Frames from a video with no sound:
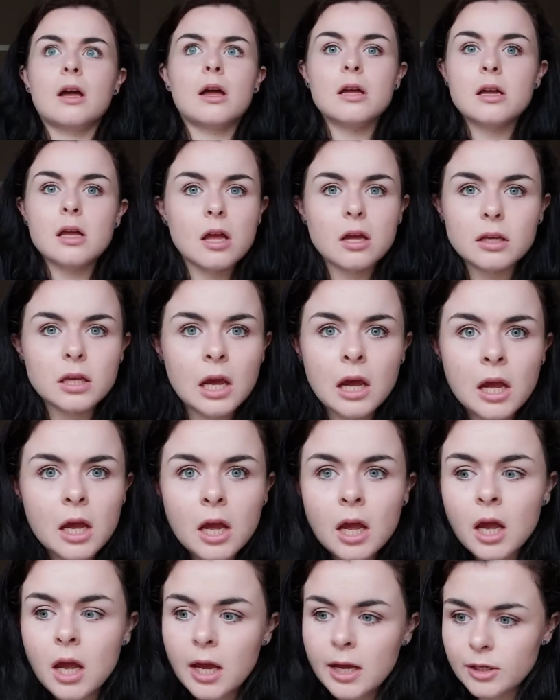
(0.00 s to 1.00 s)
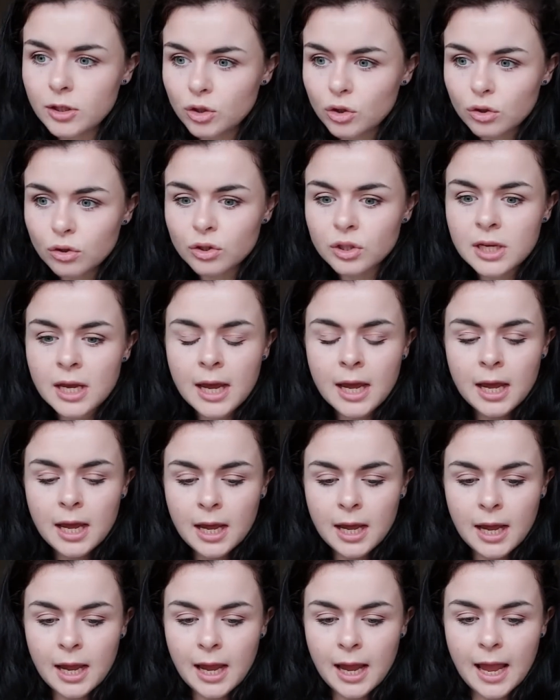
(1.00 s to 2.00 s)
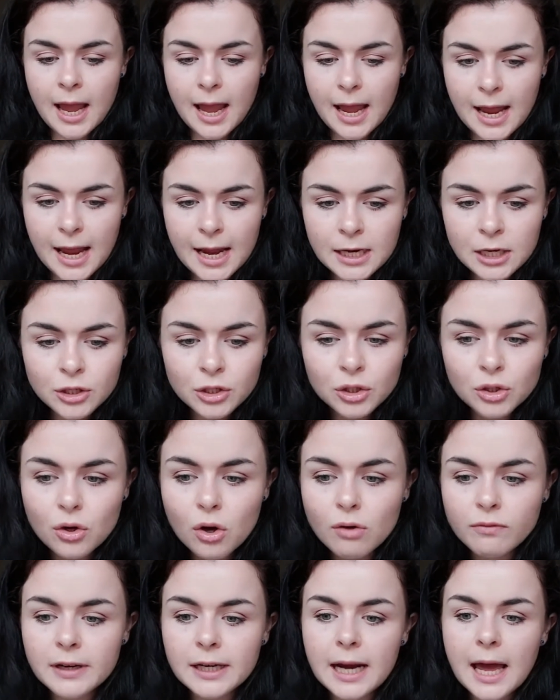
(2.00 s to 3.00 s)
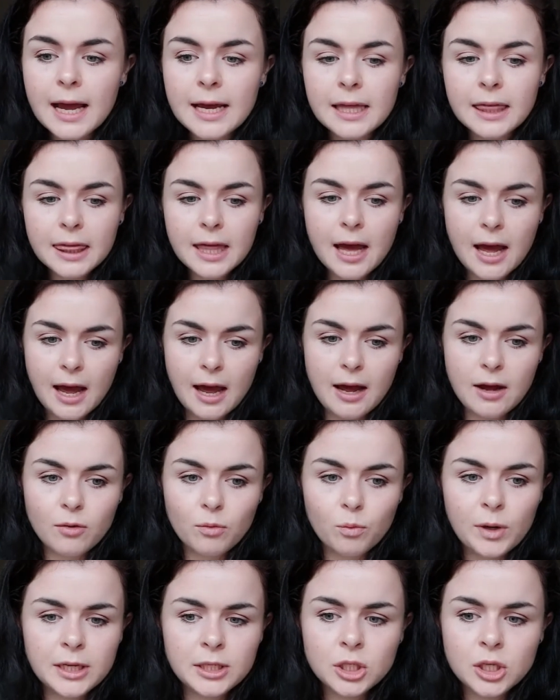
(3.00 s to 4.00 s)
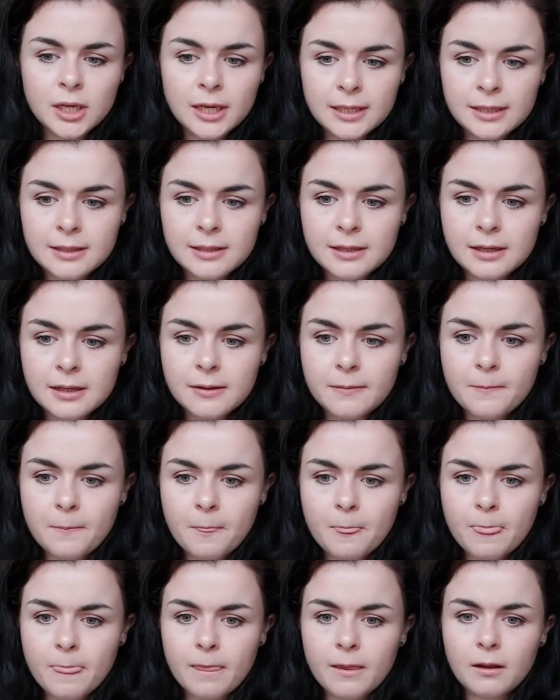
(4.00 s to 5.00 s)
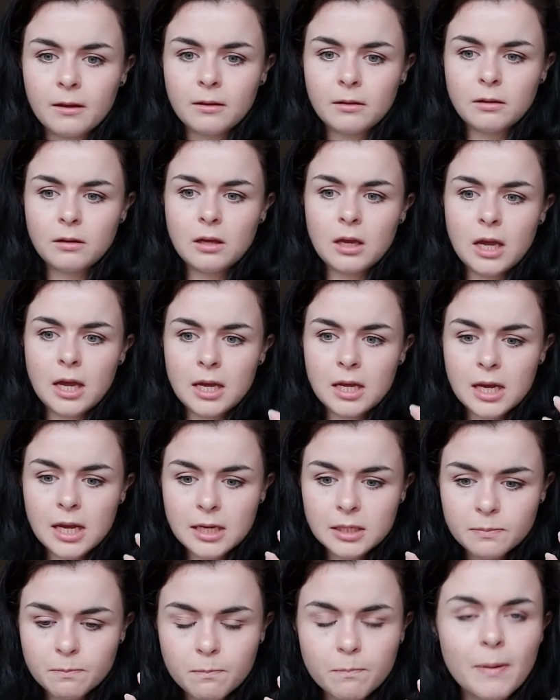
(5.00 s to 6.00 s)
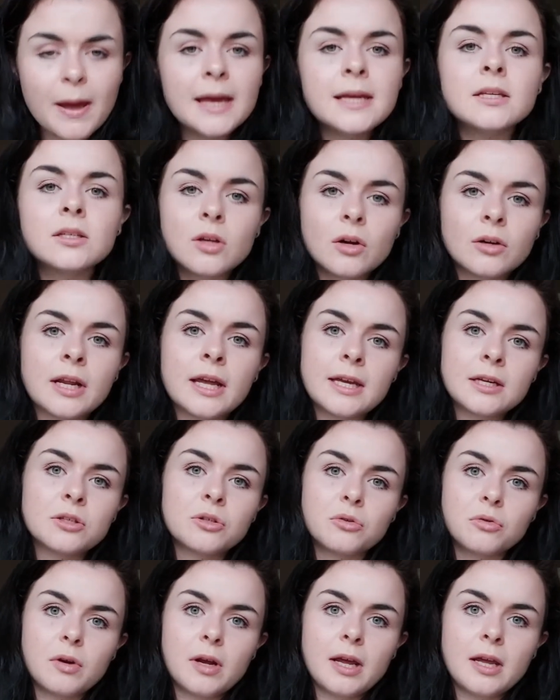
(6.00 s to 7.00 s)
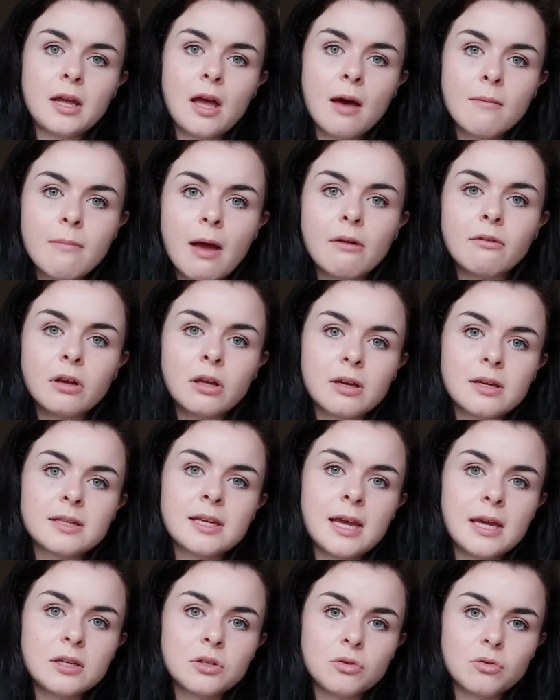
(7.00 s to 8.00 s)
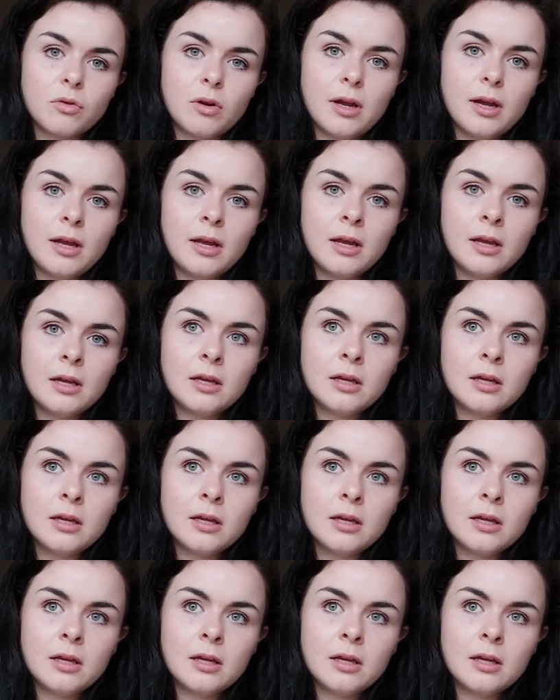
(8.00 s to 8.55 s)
It's just, in a story like that, which is it's based on history, America's history,